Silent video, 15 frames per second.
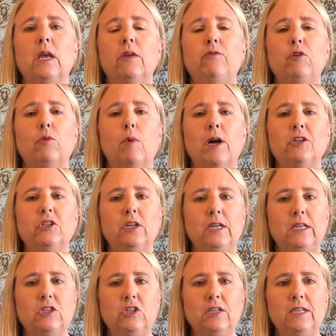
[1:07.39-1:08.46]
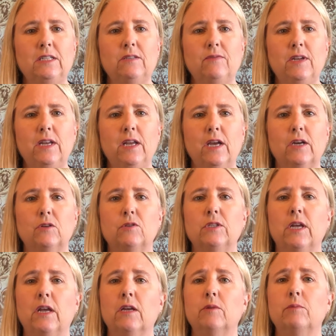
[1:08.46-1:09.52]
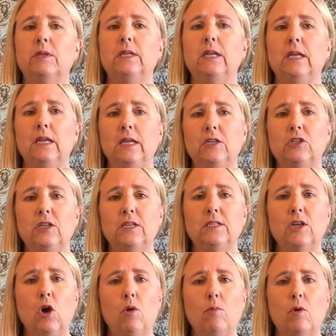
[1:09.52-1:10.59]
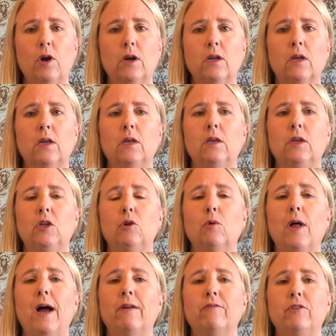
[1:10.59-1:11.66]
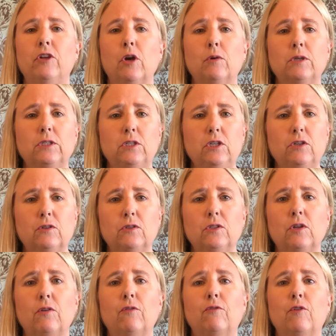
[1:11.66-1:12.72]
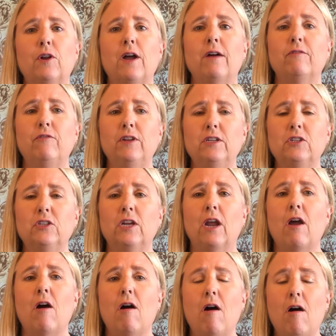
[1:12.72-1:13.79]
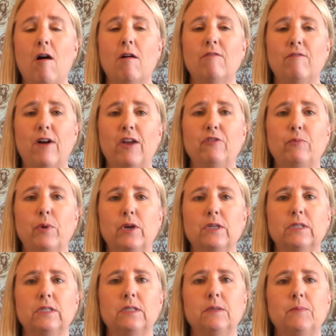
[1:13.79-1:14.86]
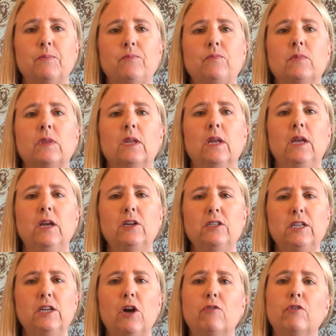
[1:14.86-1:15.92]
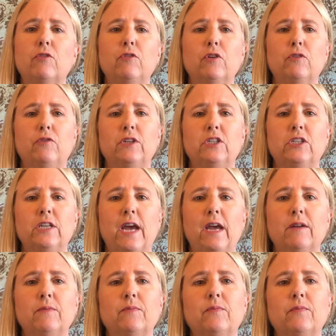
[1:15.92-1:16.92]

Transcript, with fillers: If you watch each day's videos and complete each day's homework, you will have no excuse for not finishing all five books. Here's an overview of each day.